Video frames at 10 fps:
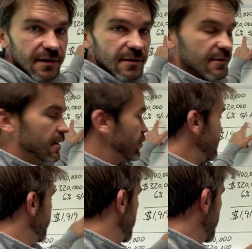and he's going to
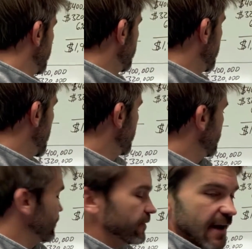refinance down
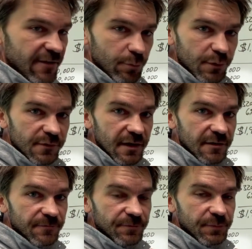to 5%.
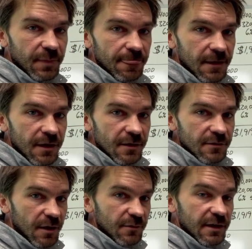
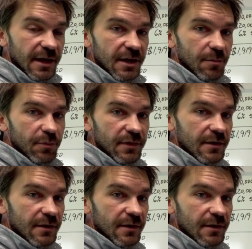Tom's going to end up with the